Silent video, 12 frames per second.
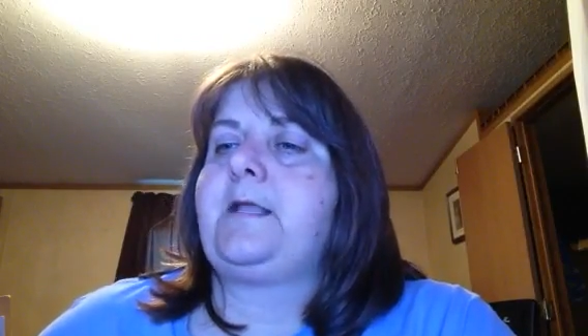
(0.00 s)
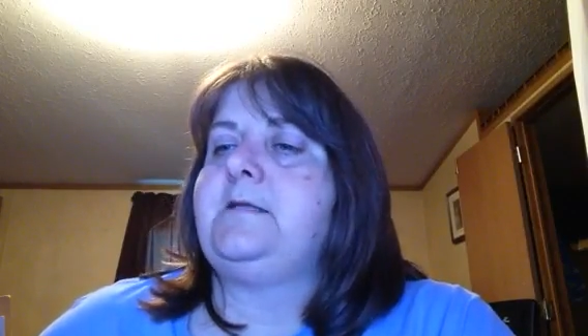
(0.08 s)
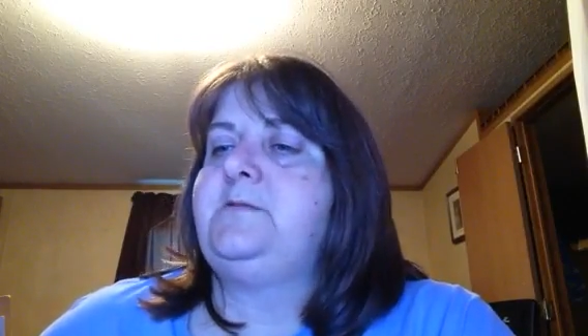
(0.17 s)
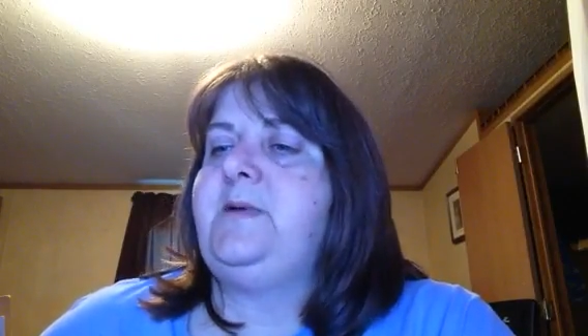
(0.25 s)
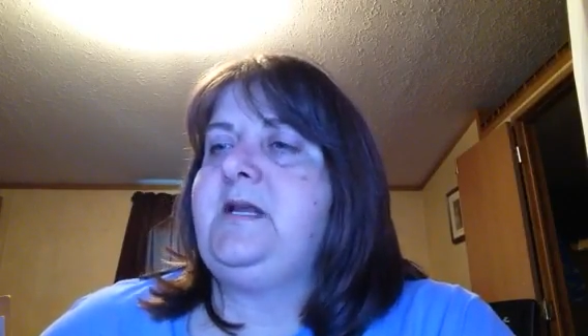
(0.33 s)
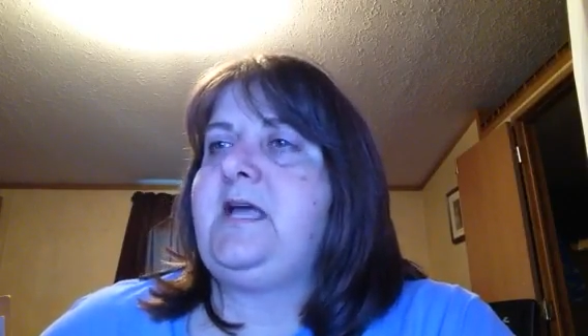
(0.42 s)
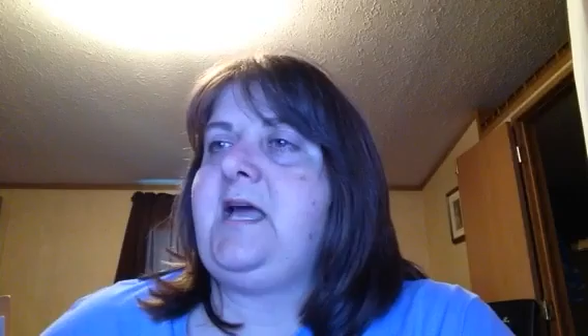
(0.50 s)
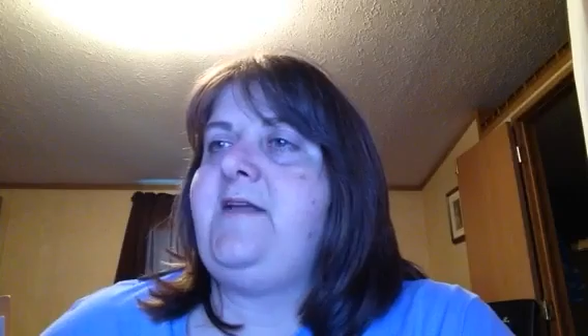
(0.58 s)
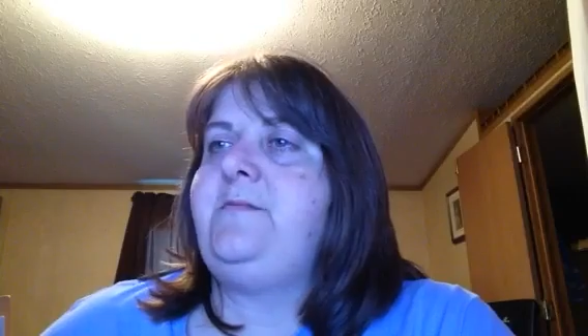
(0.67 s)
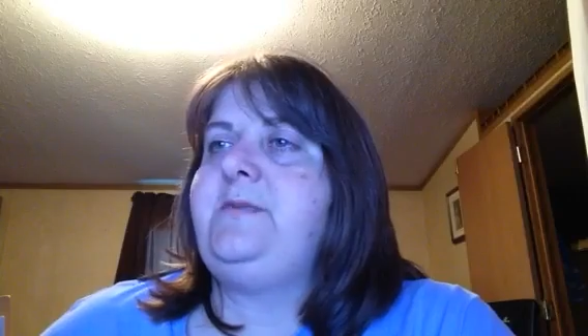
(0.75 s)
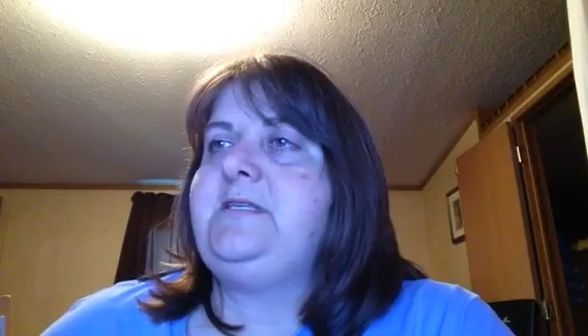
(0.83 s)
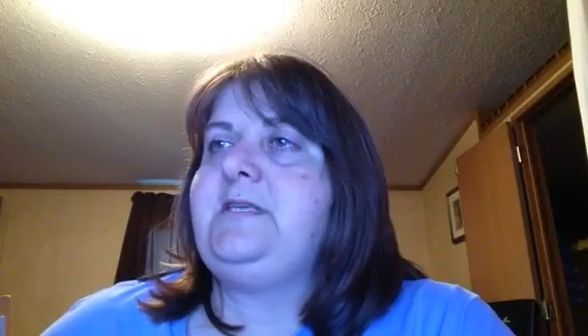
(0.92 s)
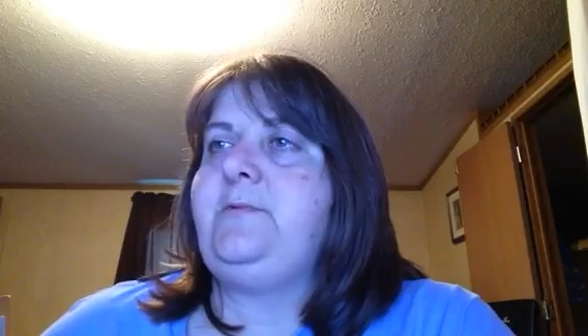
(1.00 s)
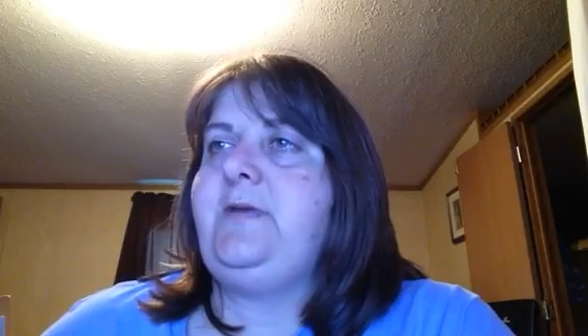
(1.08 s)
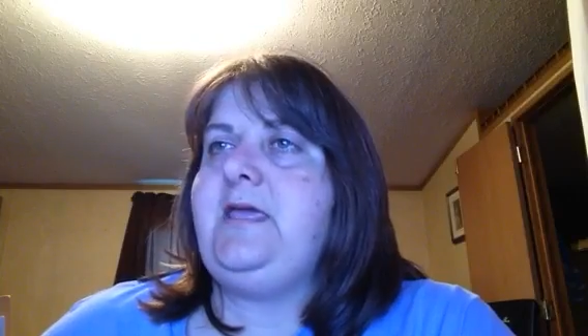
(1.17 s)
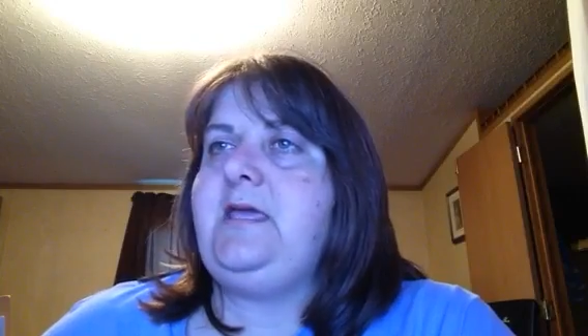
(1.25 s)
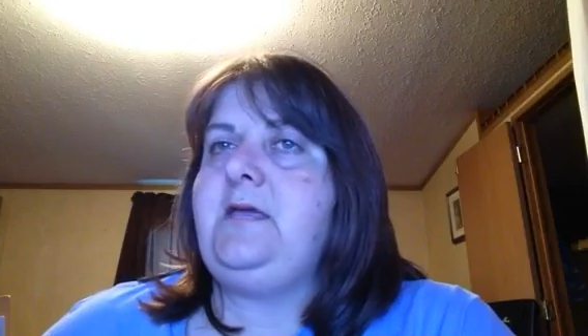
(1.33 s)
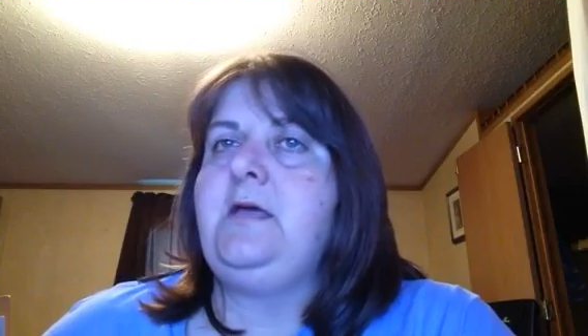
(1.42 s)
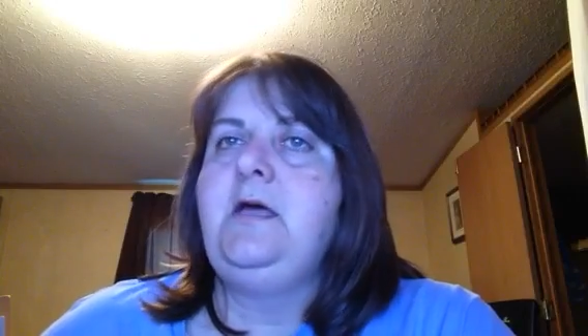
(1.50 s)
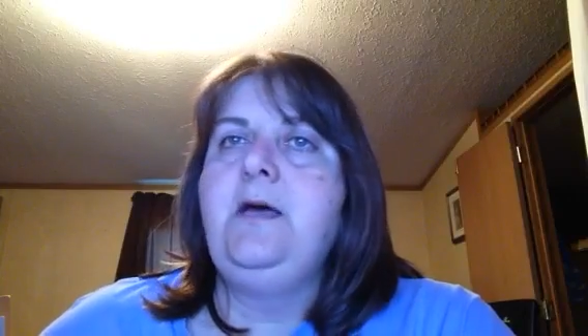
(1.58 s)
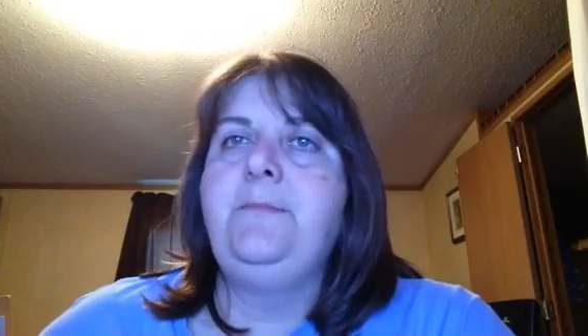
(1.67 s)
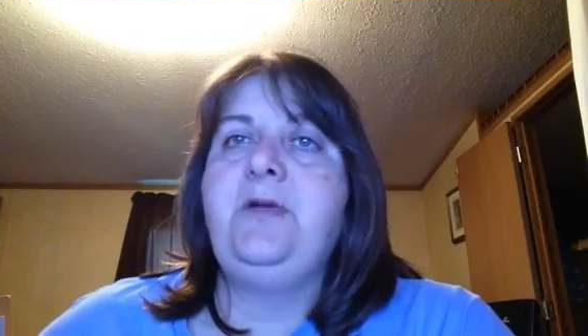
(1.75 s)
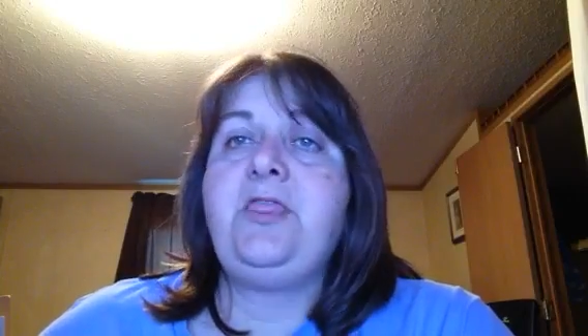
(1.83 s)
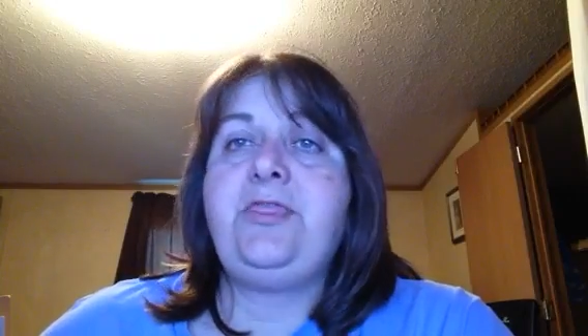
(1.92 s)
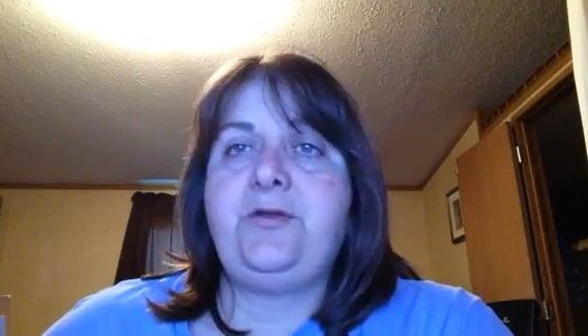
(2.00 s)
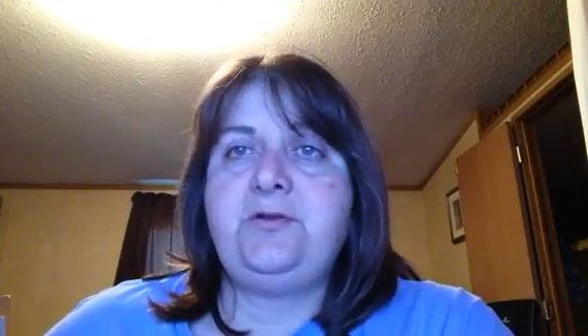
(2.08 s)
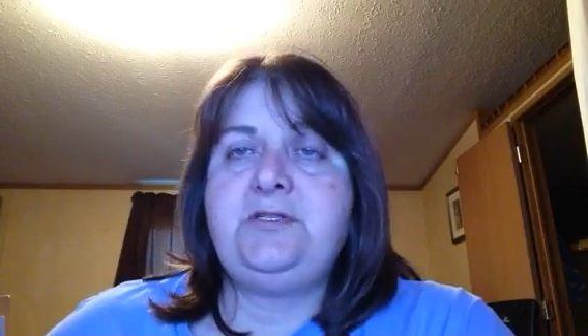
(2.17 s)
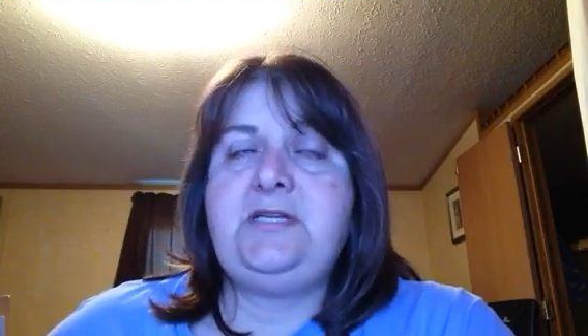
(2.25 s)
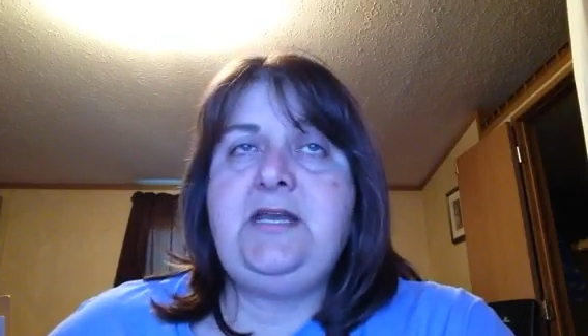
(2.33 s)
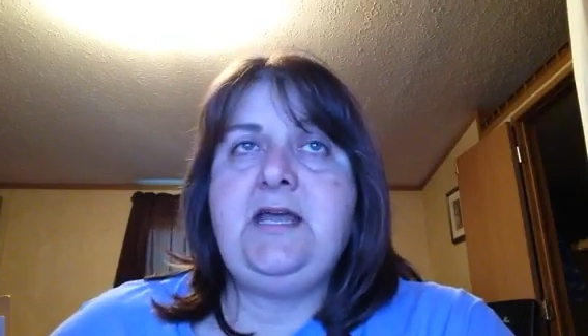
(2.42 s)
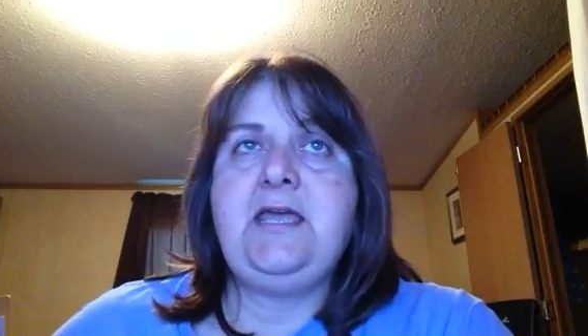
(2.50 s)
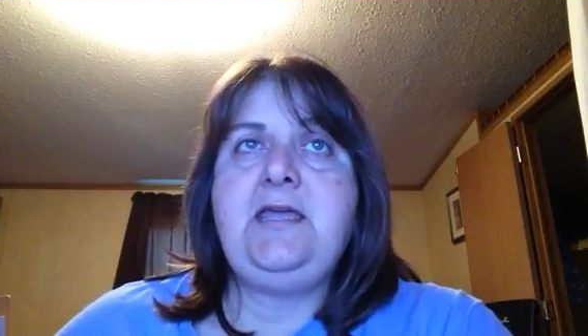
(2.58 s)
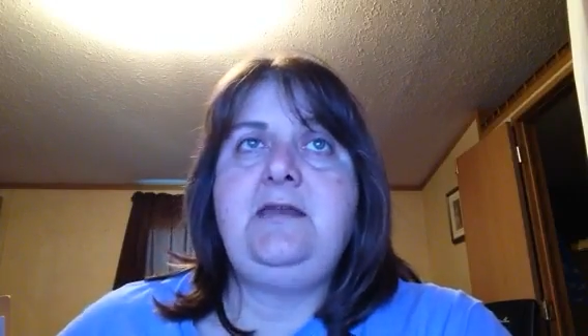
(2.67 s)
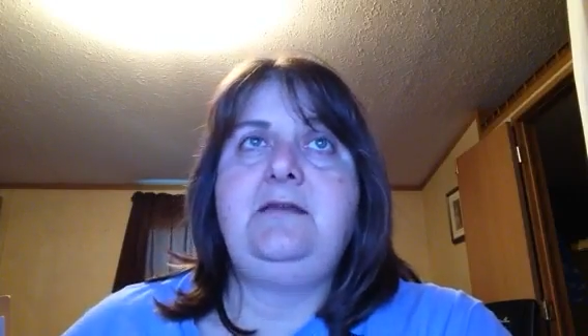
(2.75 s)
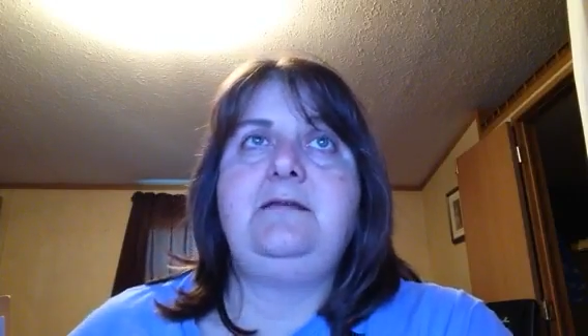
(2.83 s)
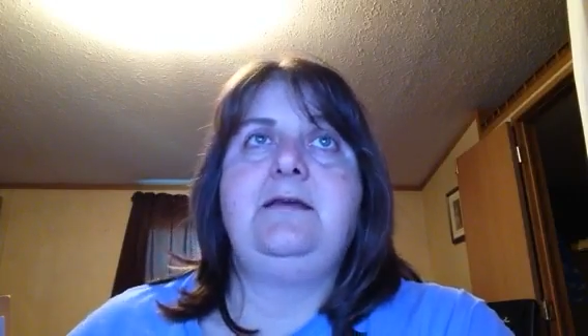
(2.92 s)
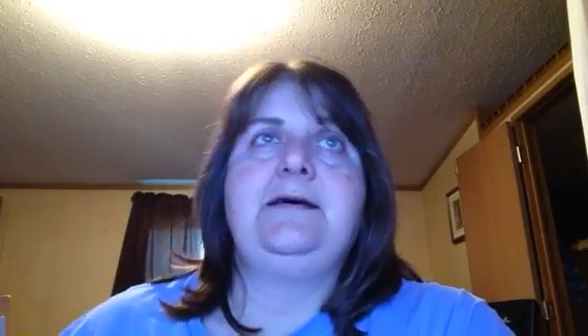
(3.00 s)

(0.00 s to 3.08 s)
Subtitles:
It's been kind of a busy week, but Thursday night,